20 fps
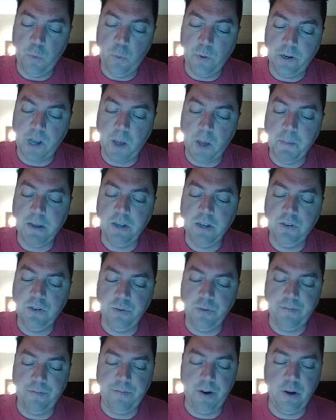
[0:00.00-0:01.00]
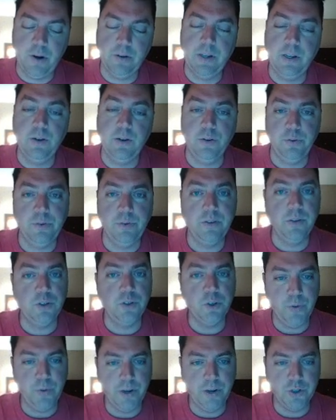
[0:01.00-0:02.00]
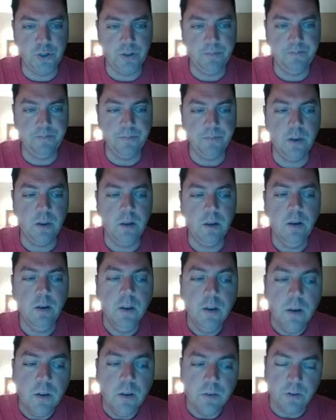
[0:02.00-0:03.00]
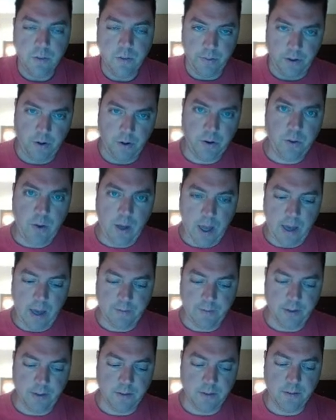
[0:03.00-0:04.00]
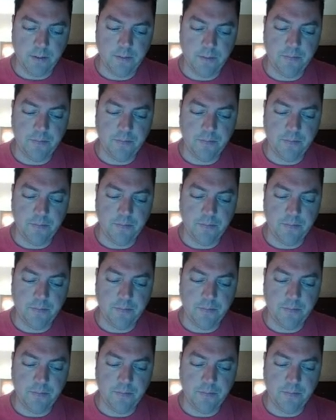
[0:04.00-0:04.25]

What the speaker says: when coming into a fairly new situation. So there you have it.